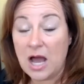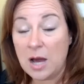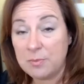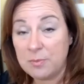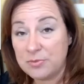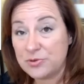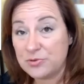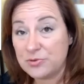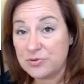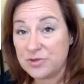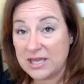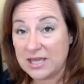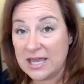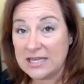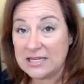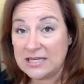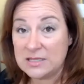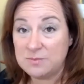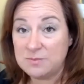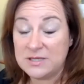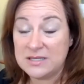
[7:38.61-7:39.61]
up through the
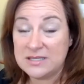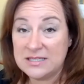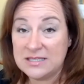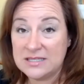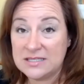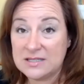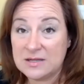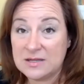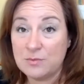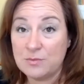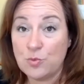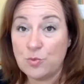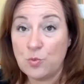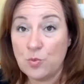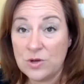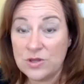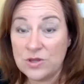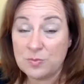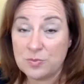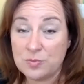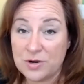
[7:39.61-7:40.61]
KDP system
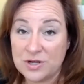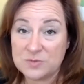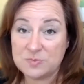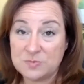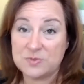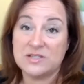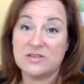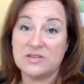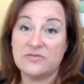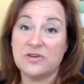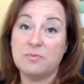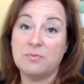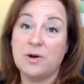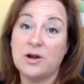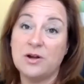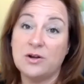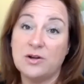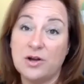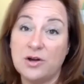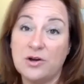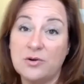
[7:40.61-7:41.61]
with a price specific
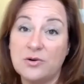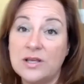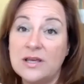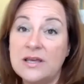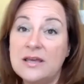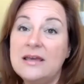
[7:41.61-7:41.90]
barcode.